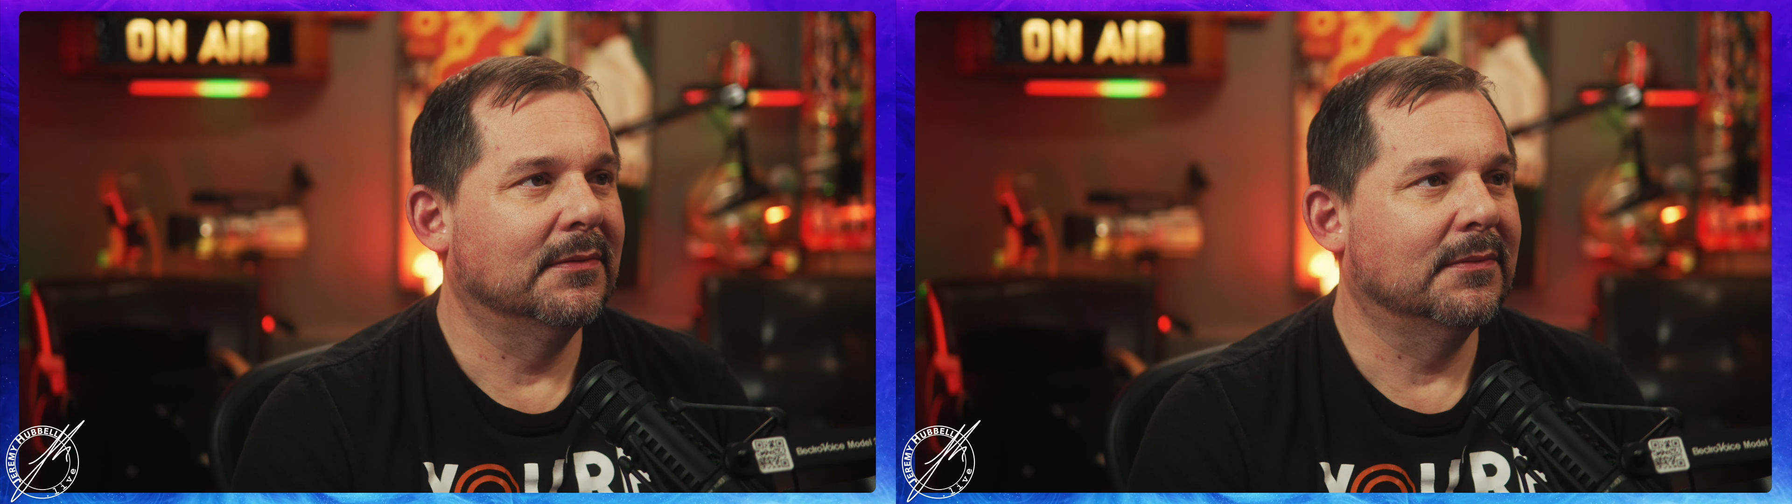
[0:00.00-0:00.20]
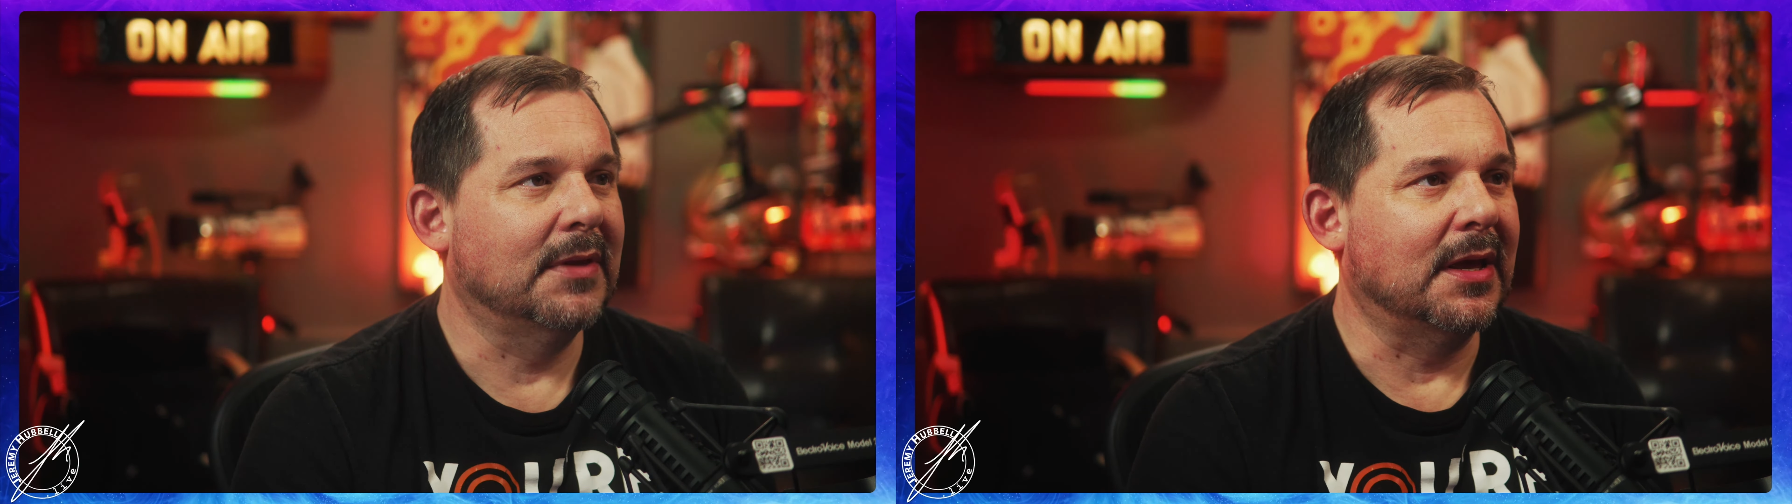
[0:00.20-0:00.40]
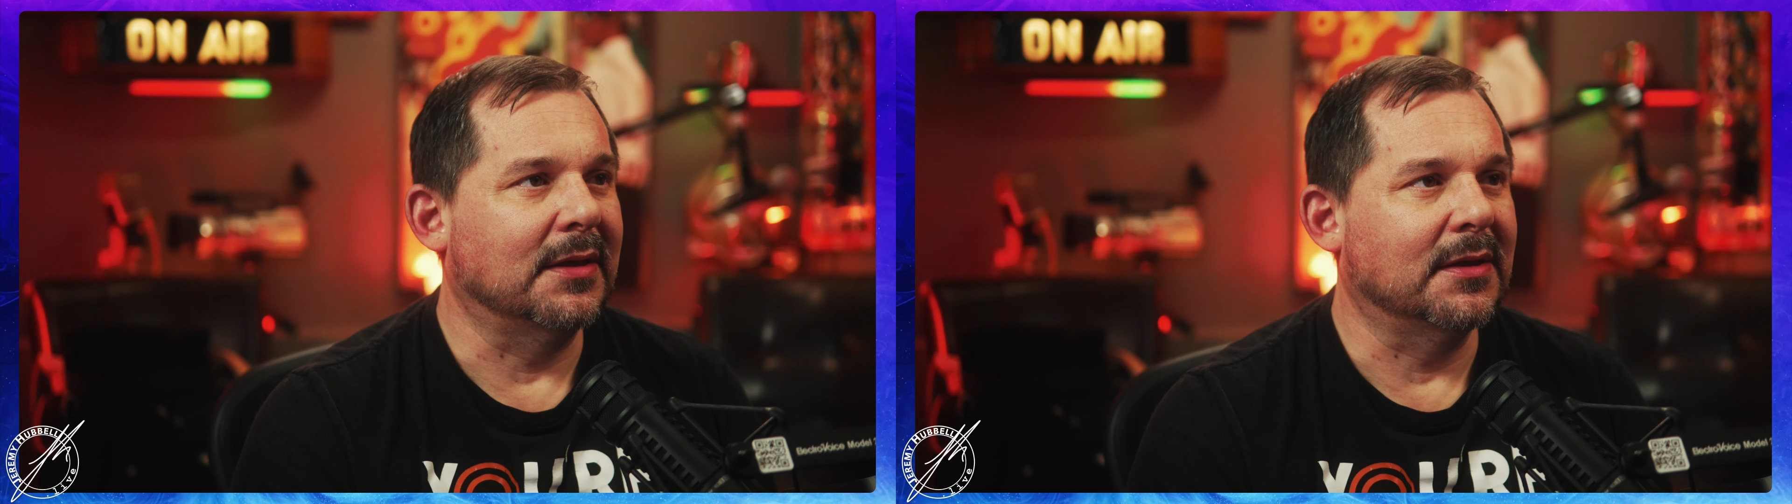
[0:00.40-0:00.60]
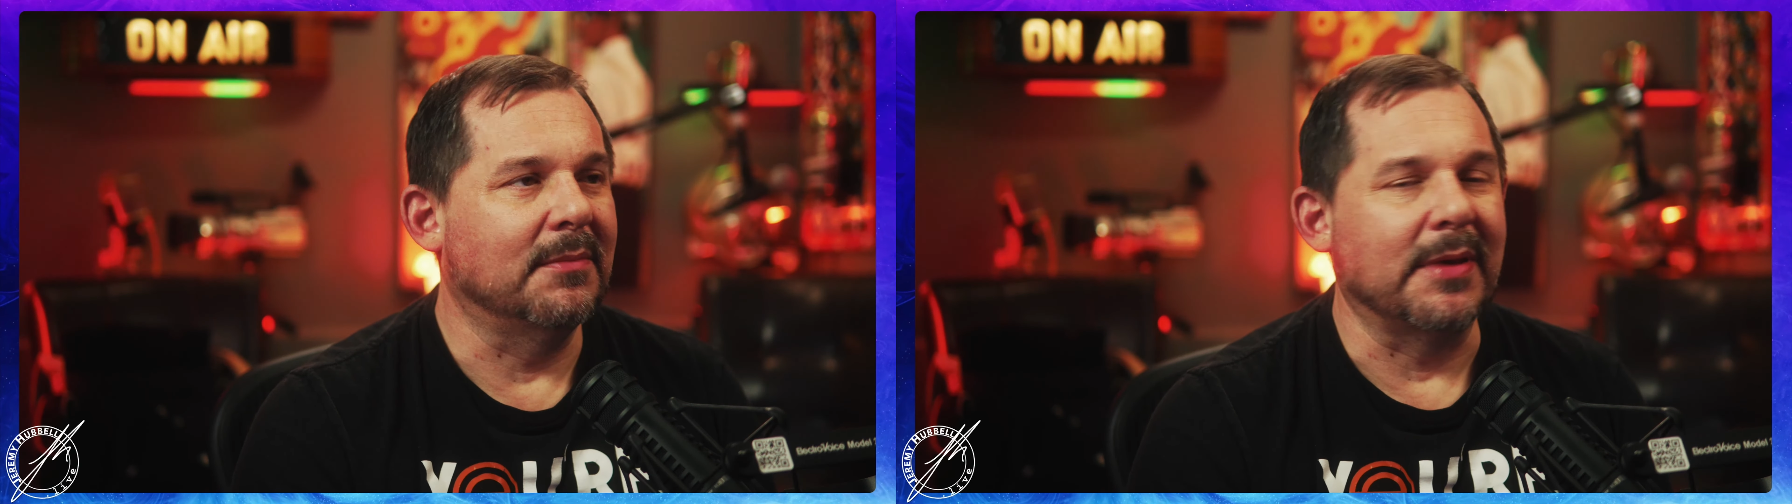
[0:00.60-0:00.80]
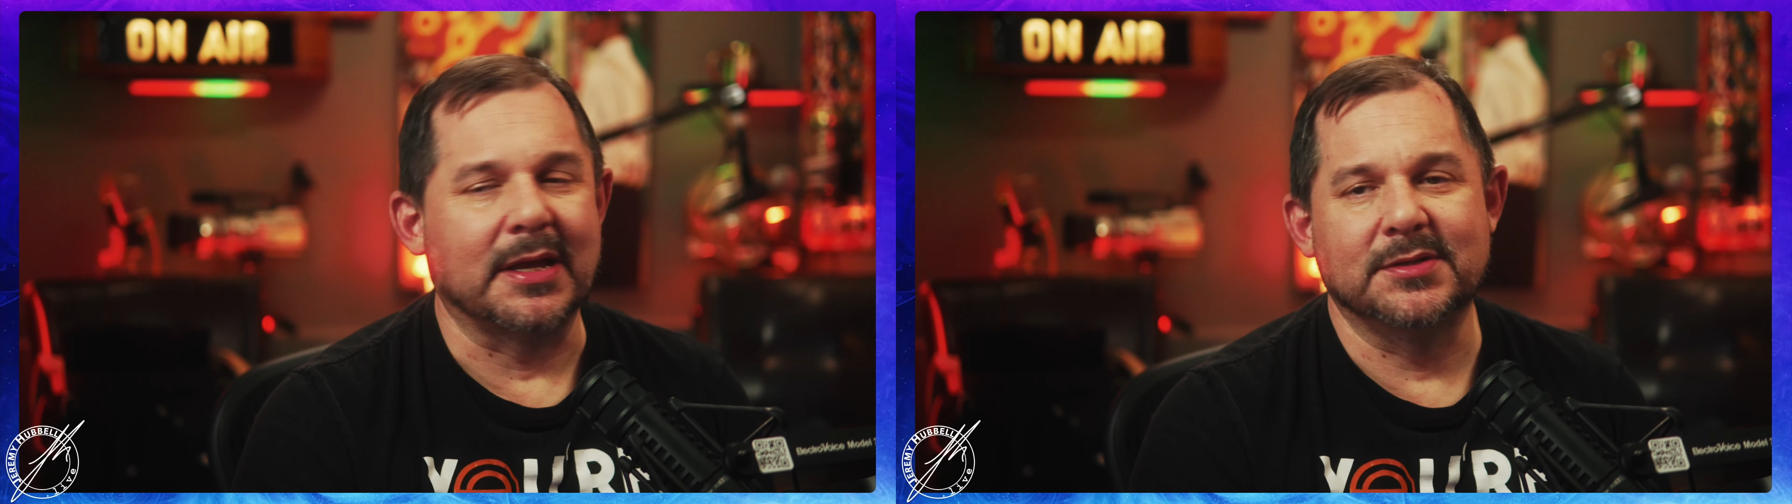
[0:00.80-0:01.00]
yeah, you can
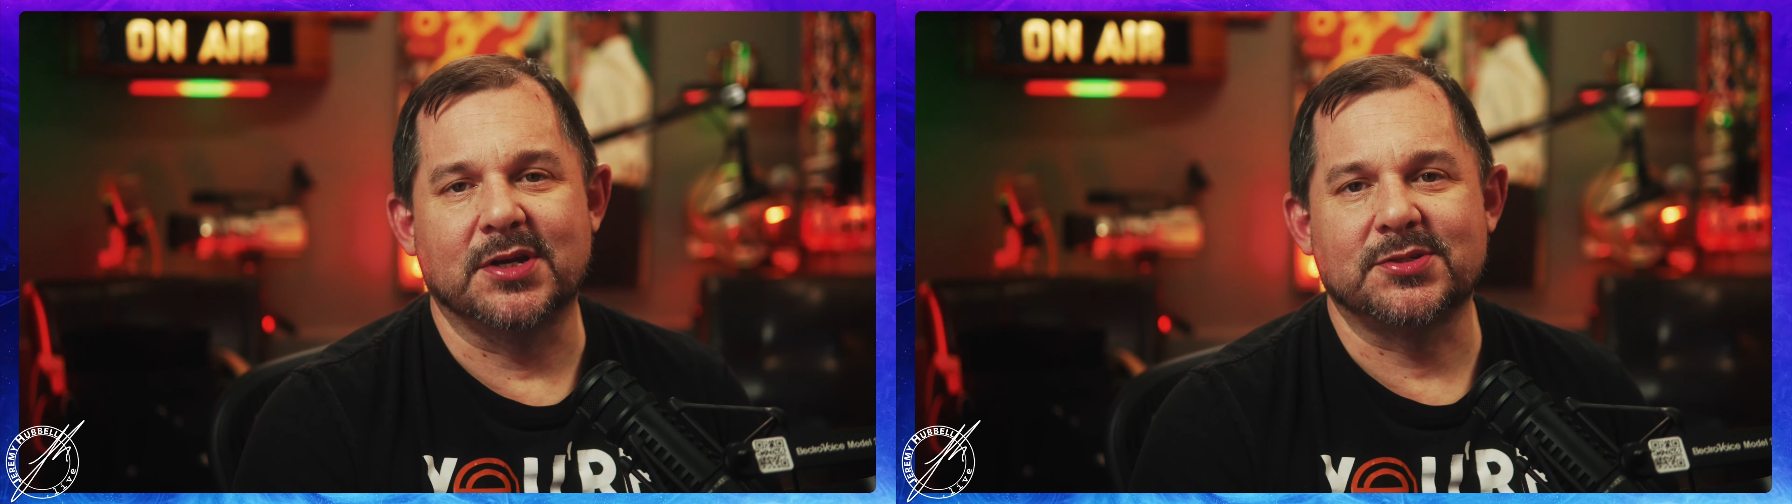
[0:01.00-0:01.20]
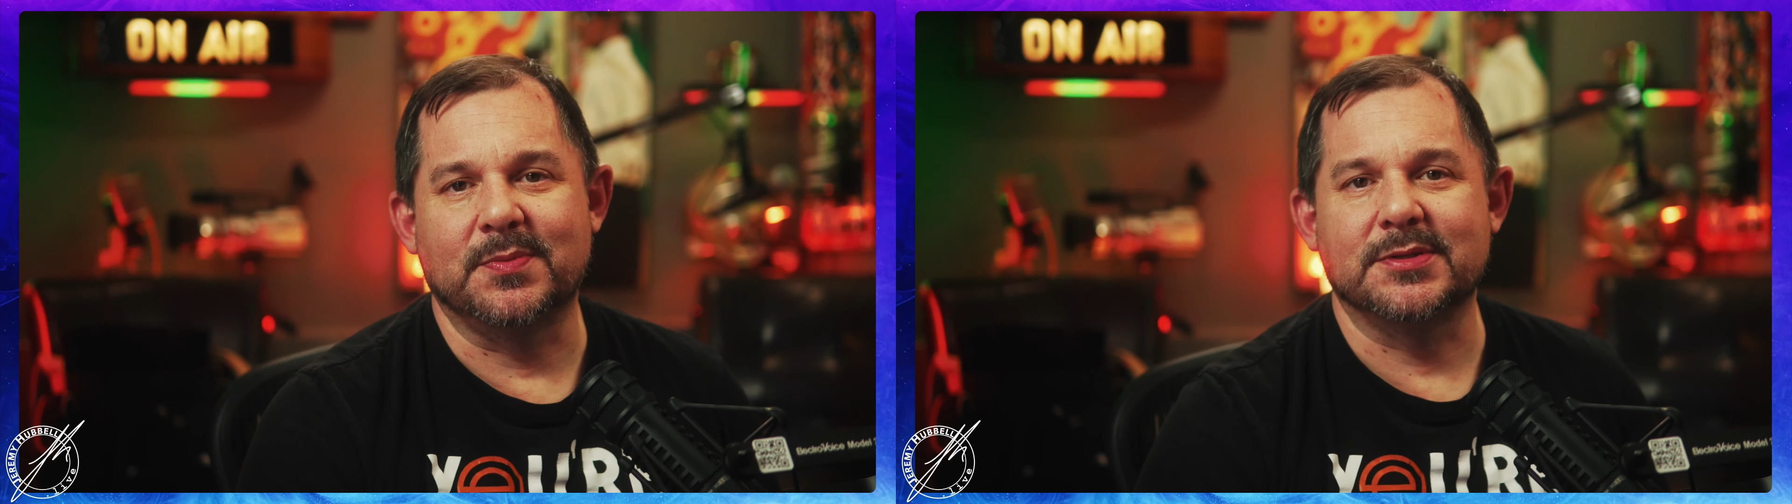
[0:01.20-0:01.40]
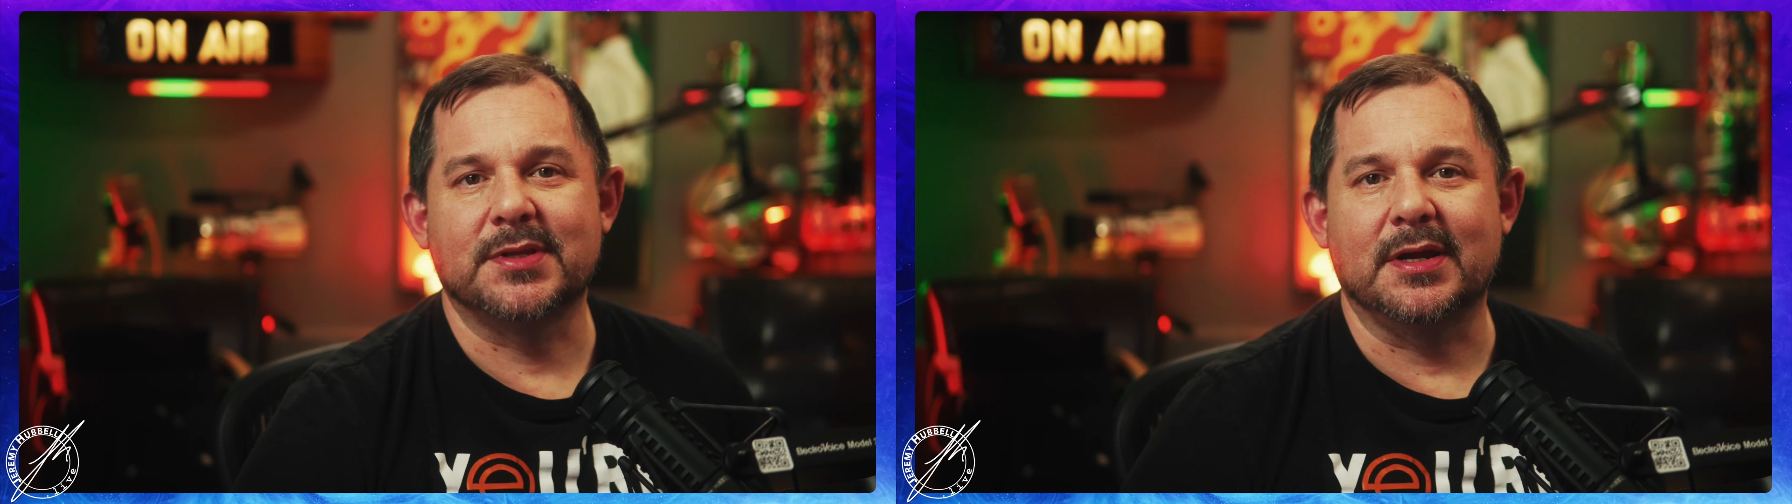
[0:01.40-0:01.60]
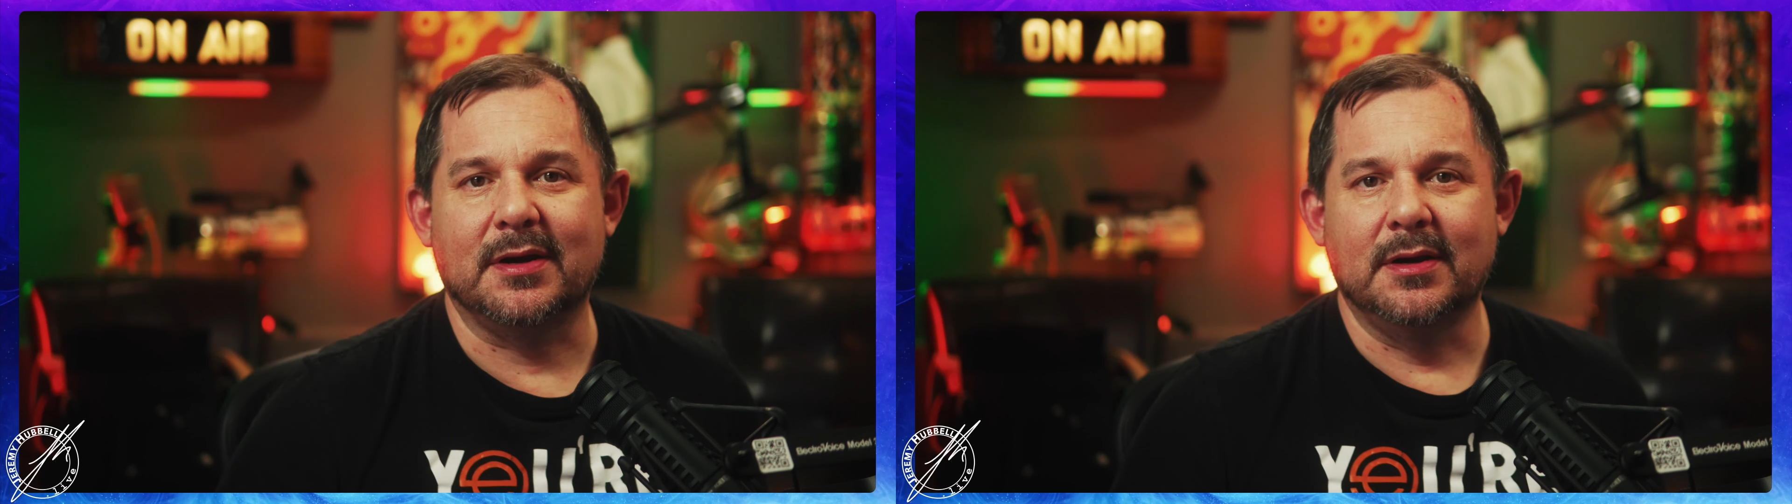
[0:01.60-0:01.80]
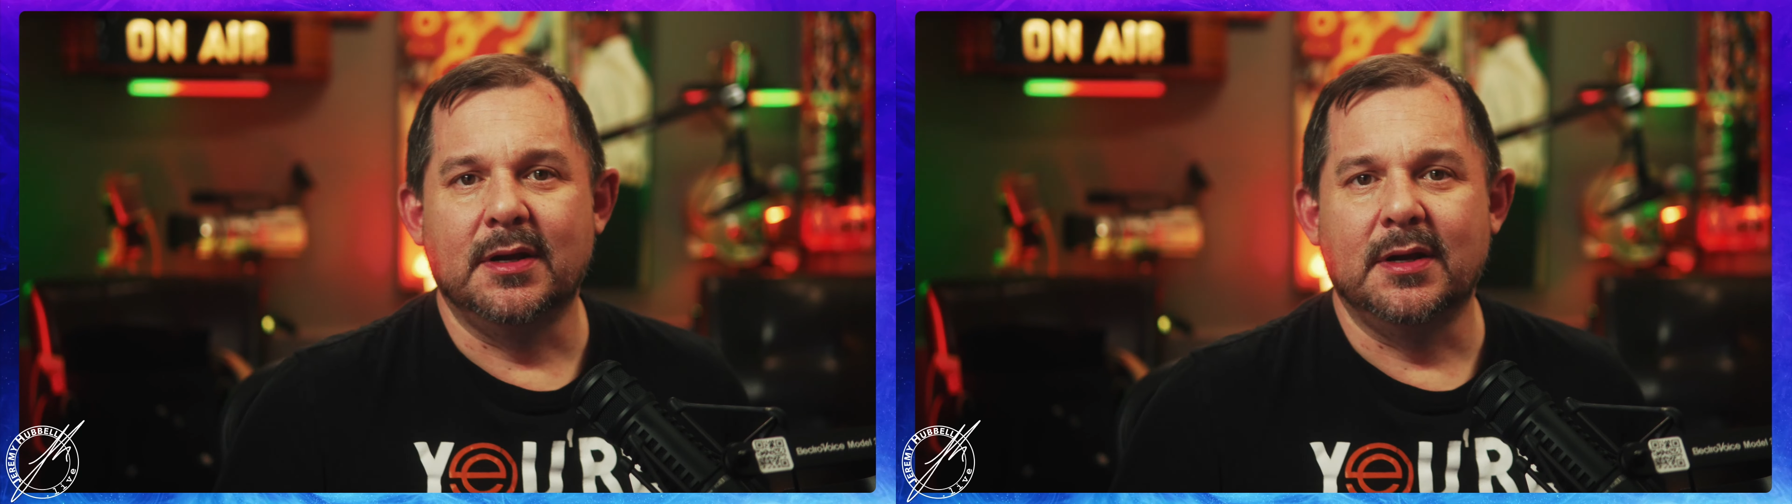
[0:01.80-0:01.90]
make adjustments there.